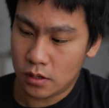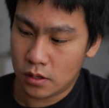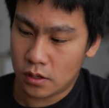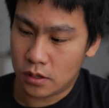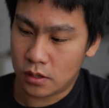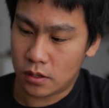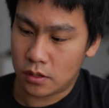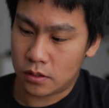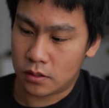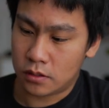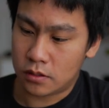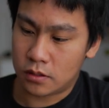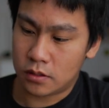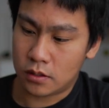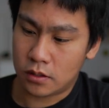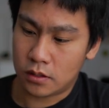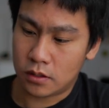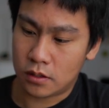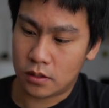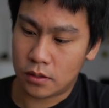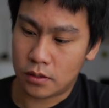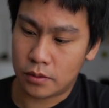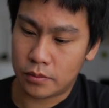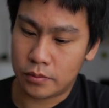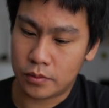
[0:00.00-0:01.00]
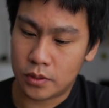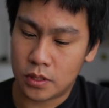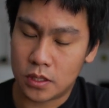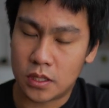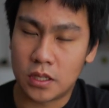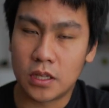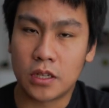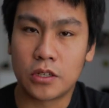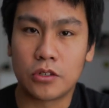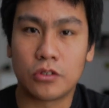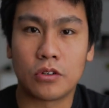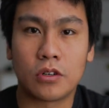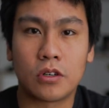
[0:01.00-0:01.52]
And
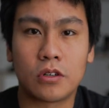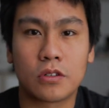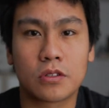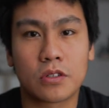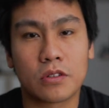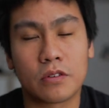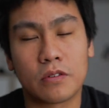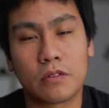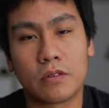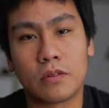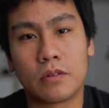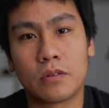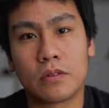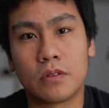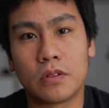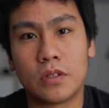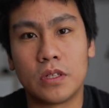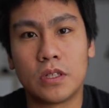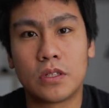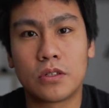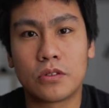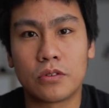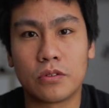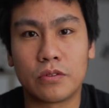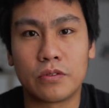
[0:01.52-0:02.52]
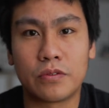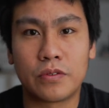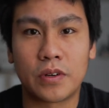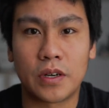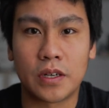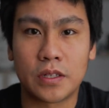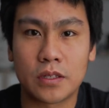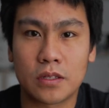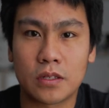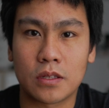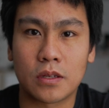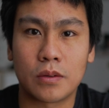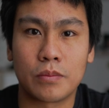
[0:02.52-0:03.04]
here you also need to
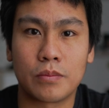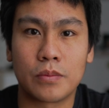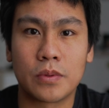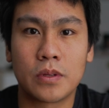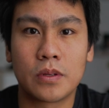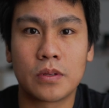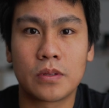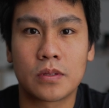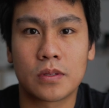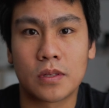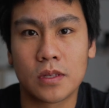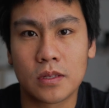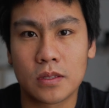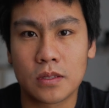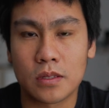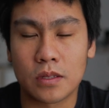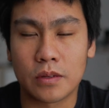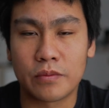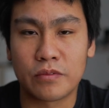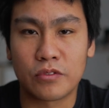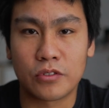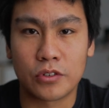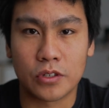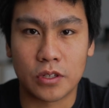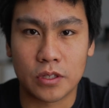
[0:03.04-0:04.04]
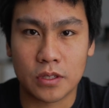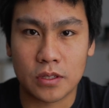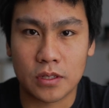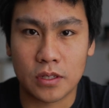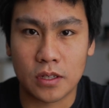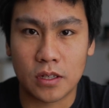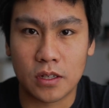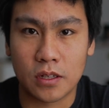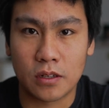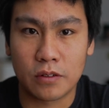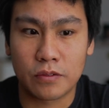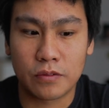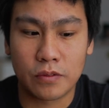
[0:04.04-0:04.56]
find some system for
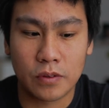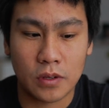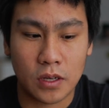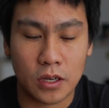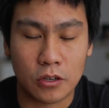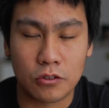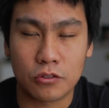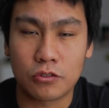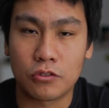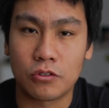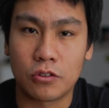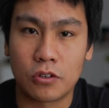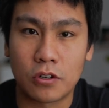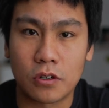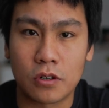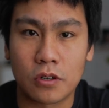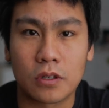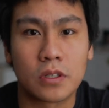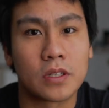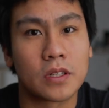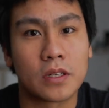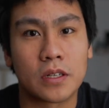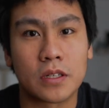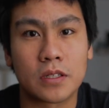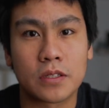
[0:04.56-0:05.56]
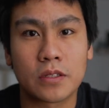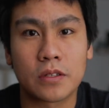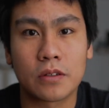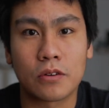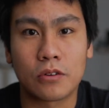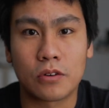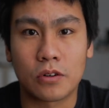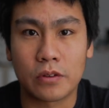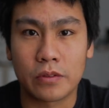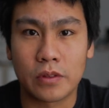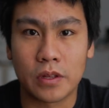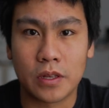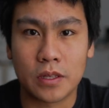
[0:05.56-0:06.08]
yourself, how to organize
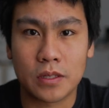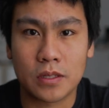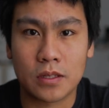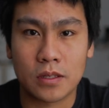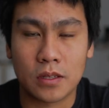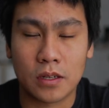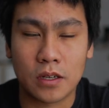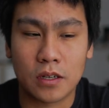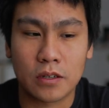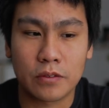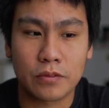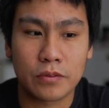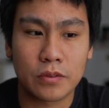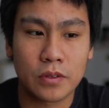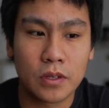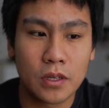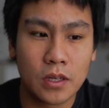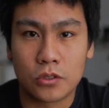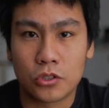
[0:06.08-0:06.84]
all that stuff.